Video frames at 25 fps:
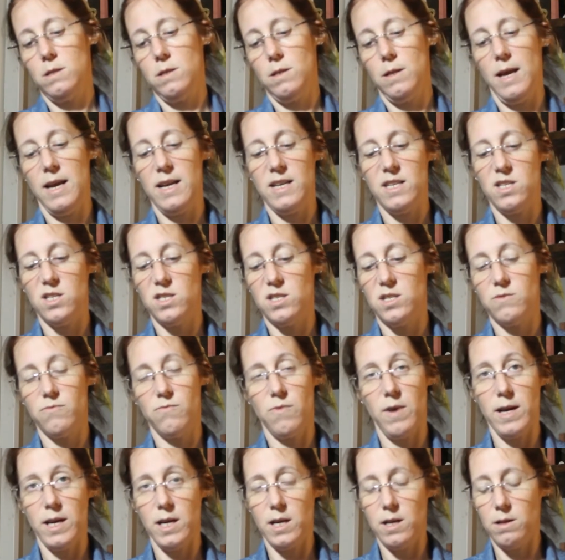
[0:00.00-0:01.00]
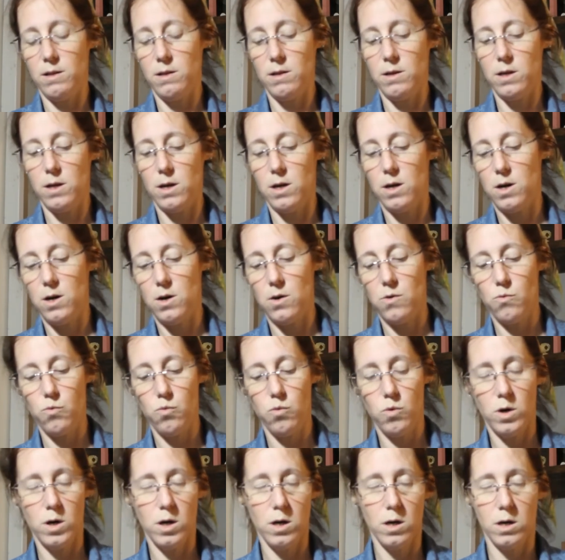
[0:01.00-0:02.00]
like just regular
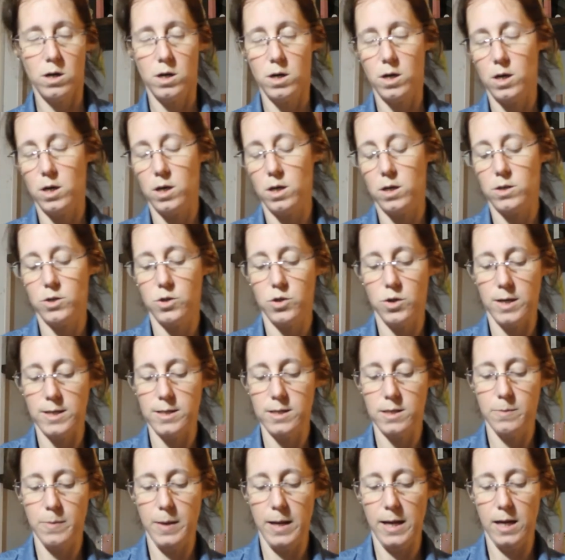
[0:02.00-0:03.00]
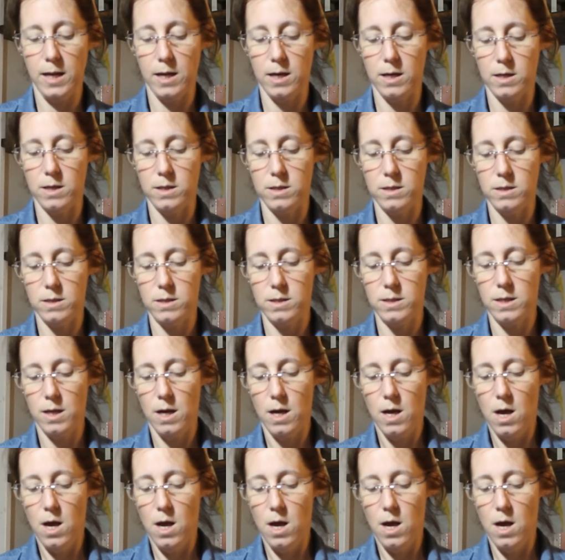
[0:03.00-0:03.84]
work dress pants